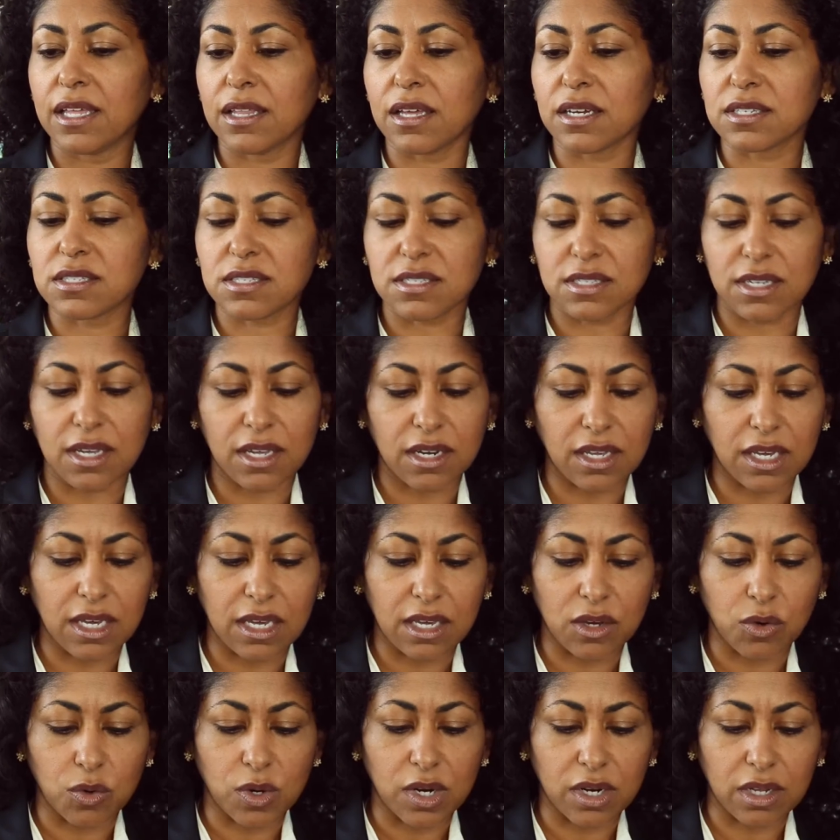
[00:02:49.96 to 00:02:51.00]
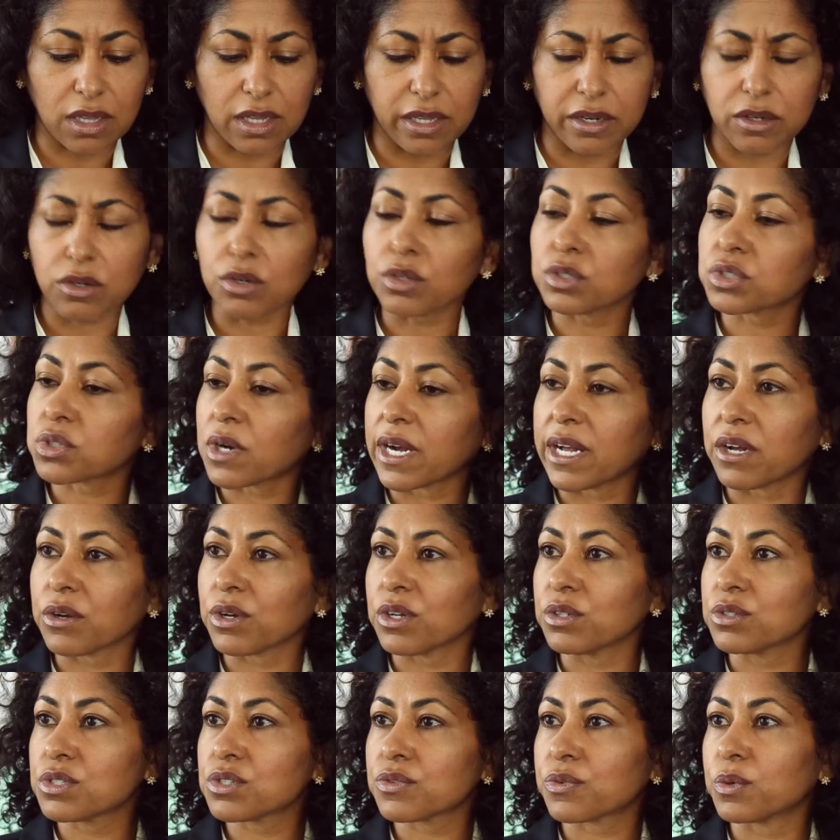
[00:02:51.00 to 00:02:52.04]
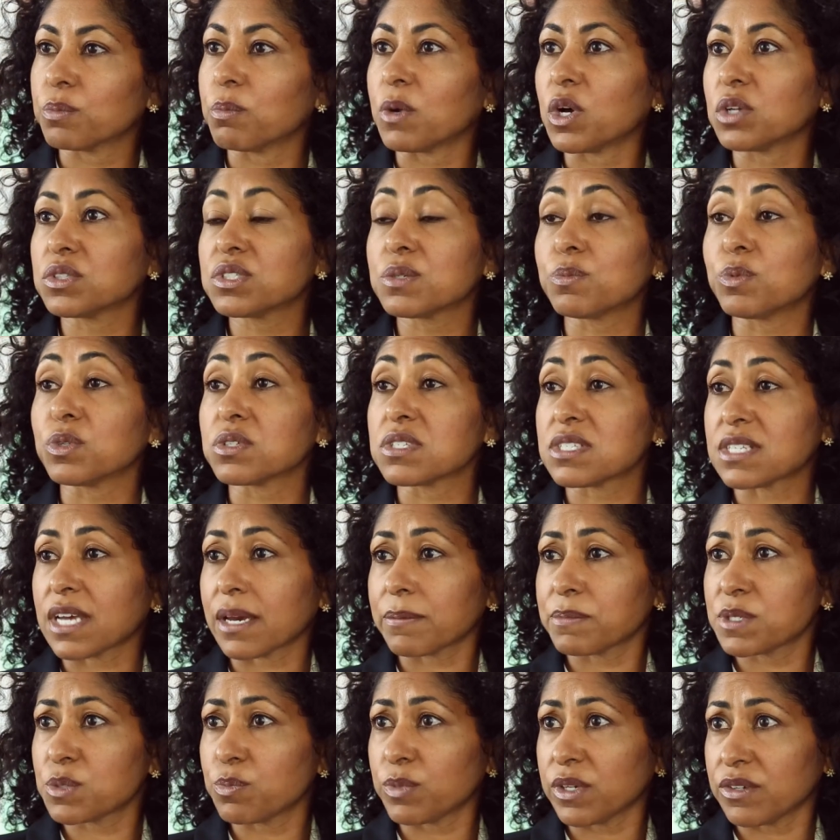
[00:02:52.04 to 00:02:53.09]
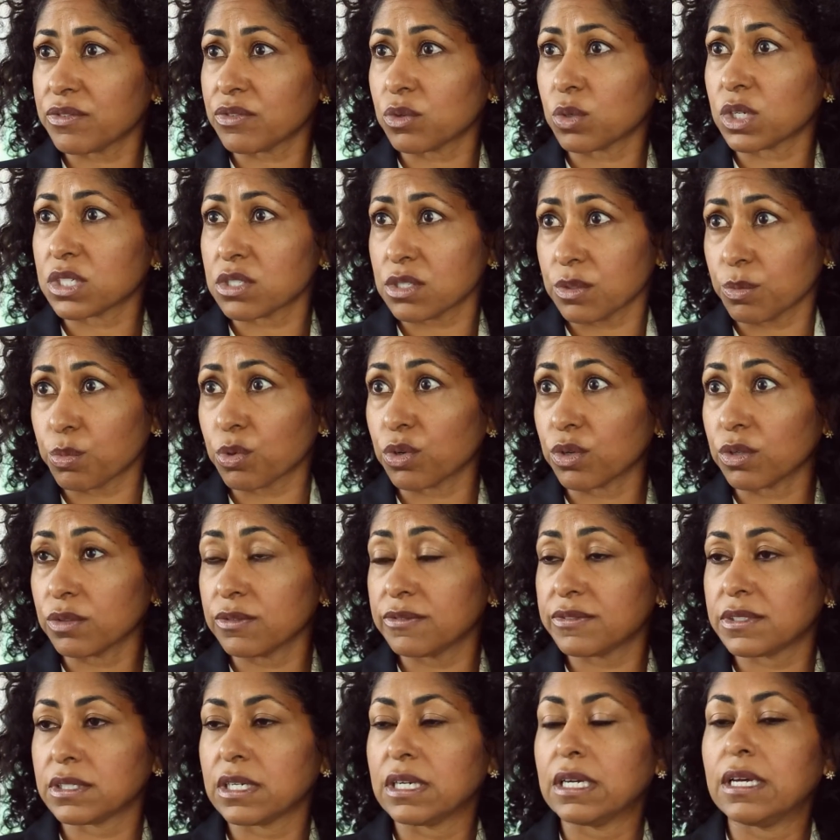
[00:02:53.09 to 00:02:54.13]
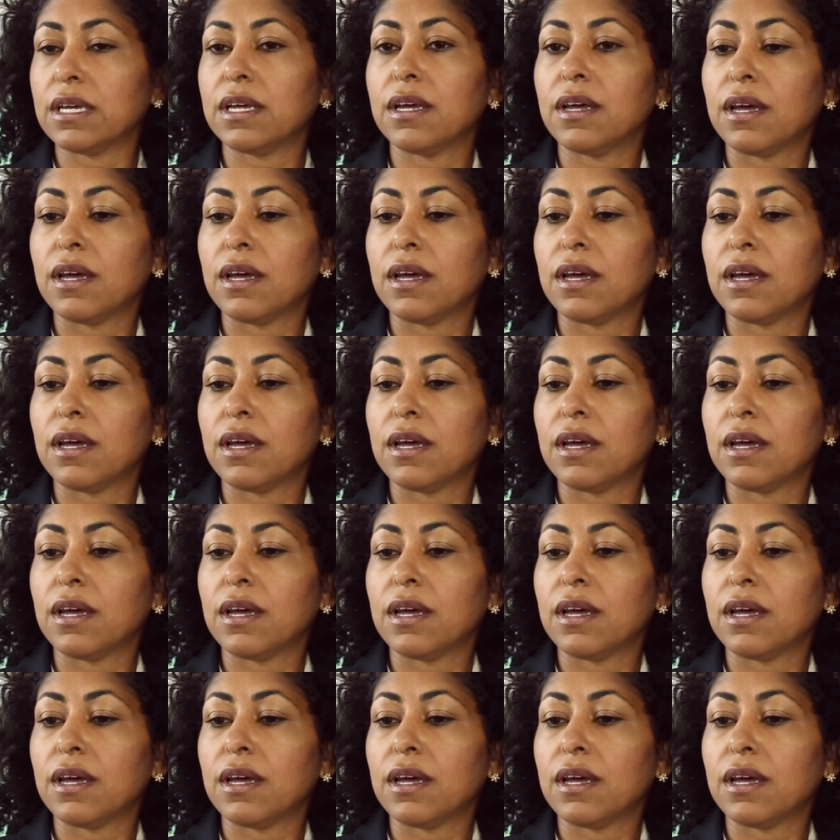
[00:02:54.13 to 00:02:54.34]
a study or a clinical trial goes through multiple steps before it's approved. Mm